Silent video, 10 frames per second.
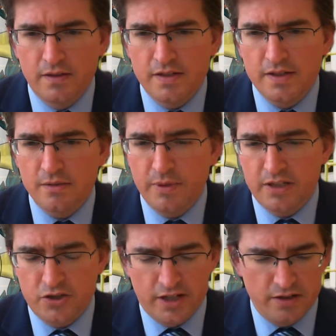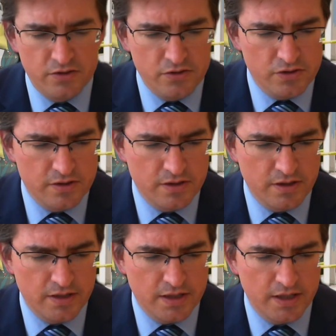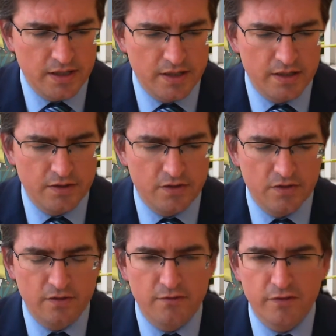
This is a big change. It's